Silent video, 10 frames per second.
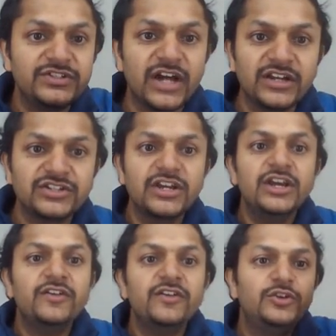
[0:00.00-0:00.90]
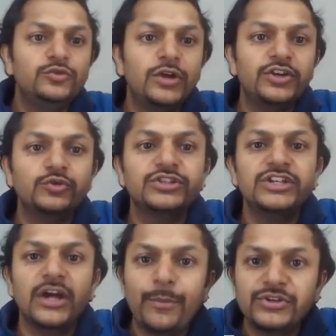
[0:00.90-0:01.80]
charge, we do not use
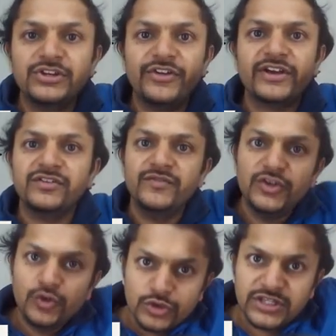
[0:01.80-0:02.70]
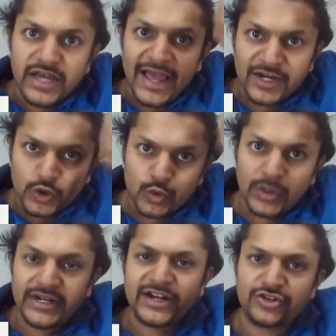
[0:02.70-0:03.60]
the opposite direction. We use the
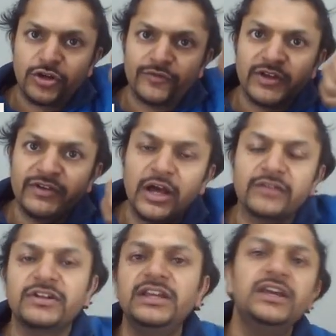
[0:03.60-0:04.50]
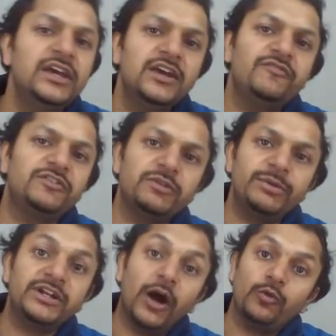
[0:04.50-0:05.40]
actual direction of the velocity, which will
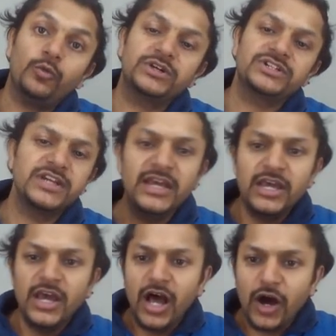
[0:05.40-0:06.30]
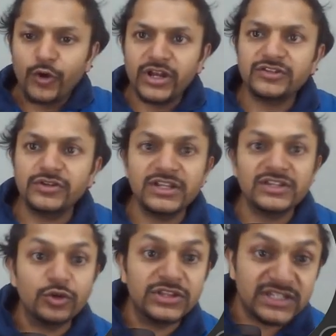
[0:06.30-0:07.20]
be downwards. Okay, dear
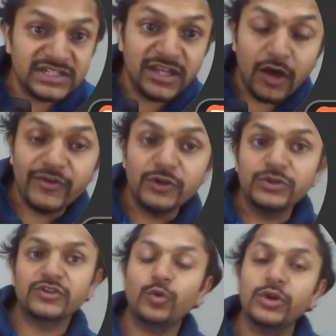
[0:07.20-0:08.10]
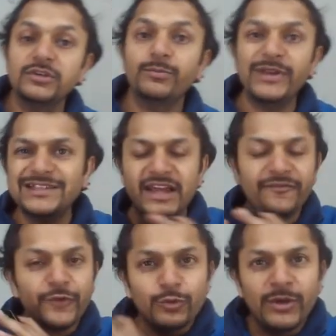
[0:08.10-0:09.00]
students. So this is how we do this question. Please
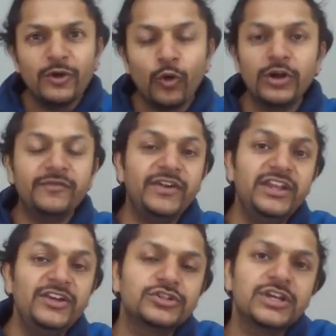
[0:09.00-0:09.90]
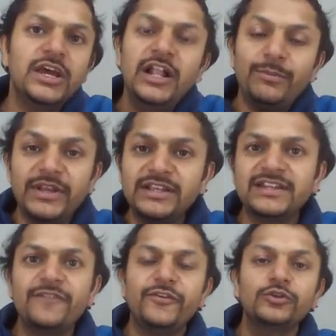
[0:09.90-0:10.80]
refer to my old videos.
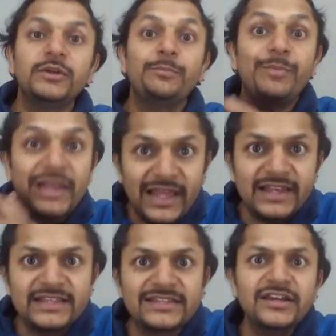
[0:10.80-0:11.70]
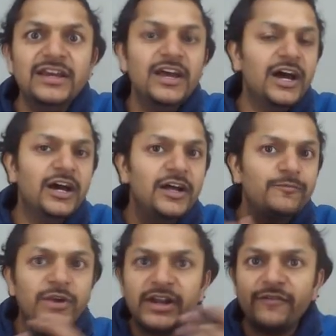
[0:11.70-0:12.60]
Please refer to the playlist
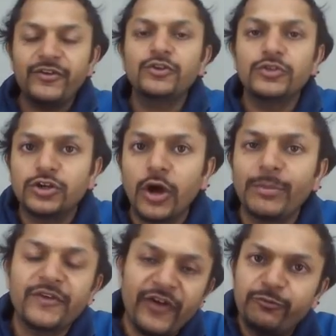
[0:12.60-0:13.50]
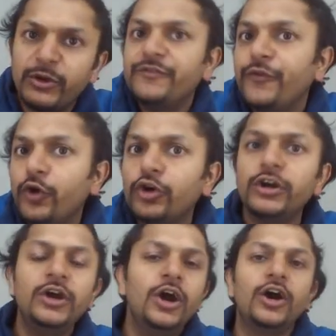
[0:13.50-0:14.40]
referring to the topic 5.4.
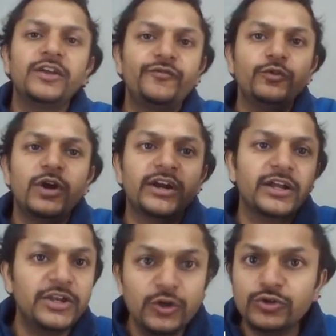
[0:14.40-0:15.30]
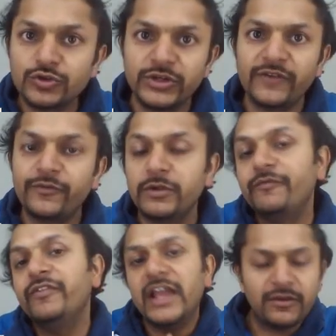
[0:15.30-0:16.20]
Or if you are a new student,
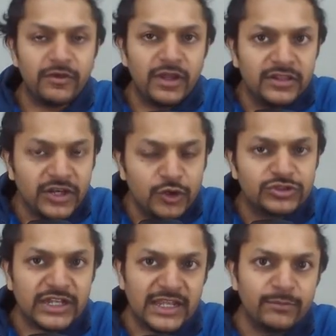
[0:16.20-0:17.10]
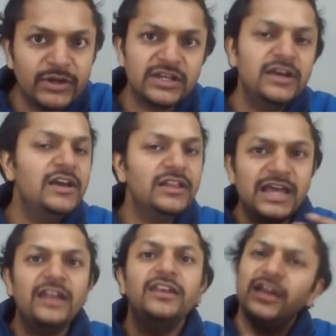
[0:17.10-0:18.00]
like in the new syllabus,
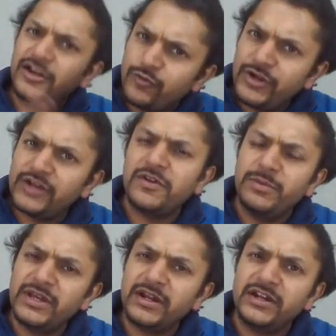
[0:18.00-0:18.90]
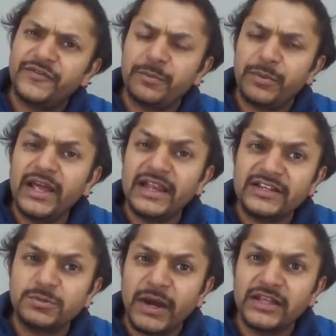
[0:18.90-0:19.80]
then it will be in a different
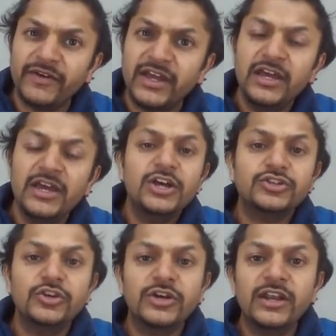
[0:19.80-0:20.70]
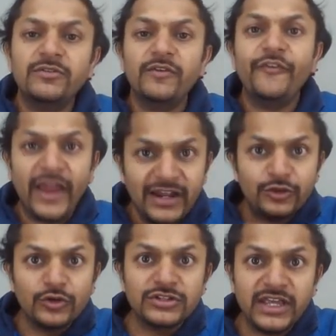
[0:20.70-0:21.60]
playlist, by the way. So you can
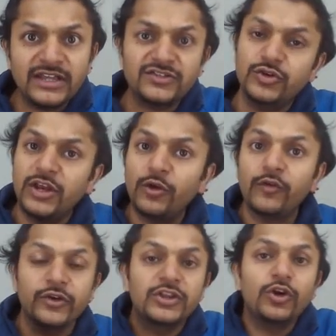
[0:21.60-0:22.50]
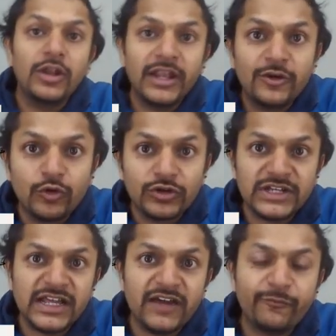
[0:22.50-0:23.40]
find those things. You can go for the online course
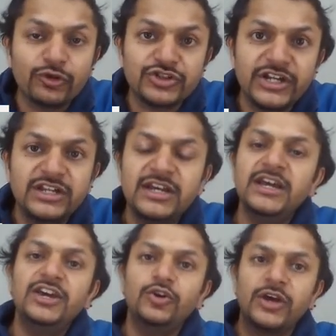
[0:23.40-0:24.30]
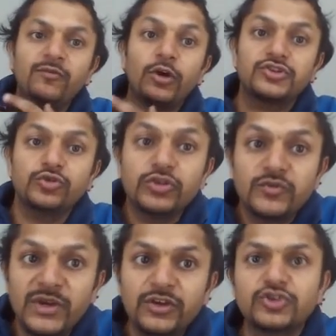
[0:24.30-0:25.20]
that I have posted. You can watch those
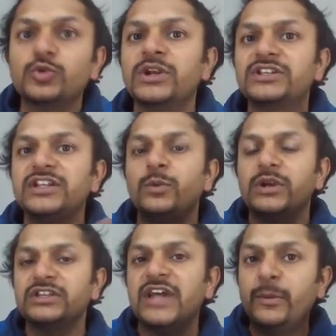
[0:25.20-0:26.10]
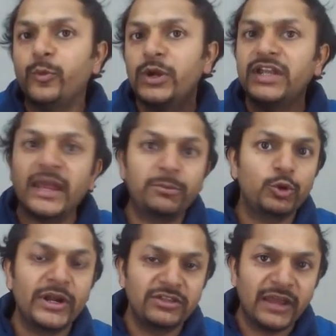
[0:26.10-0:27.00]
videos to understand what is type 1, type
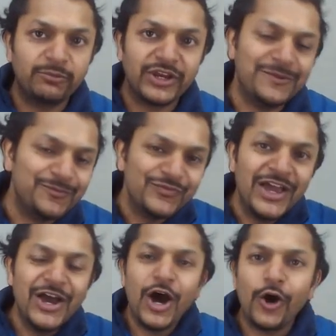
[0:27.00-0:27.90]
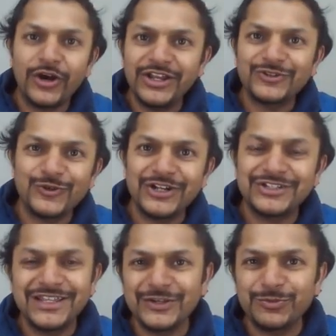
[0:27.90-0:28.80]
2, and type 3. Okay, dear
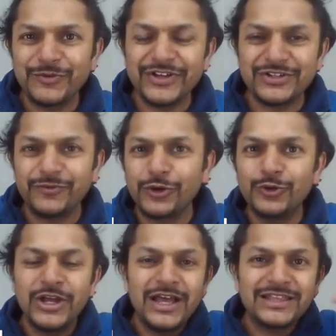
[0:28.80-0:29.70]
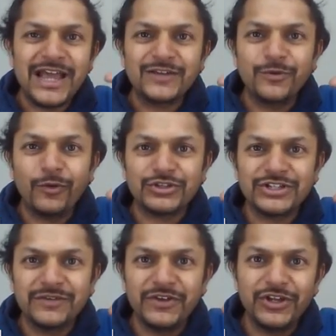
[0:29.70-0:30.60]
students, this is Professor Varun. Thanks for
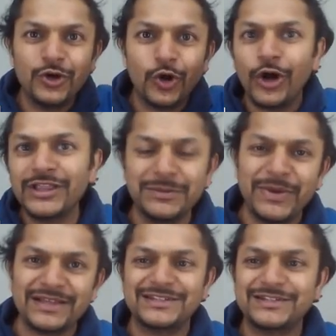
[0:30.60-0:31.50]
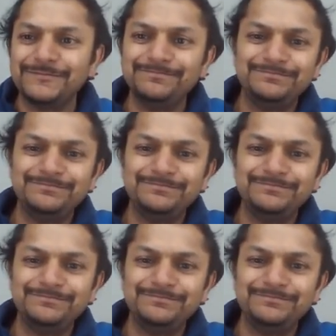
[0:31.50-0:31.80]
watching the video. All the best.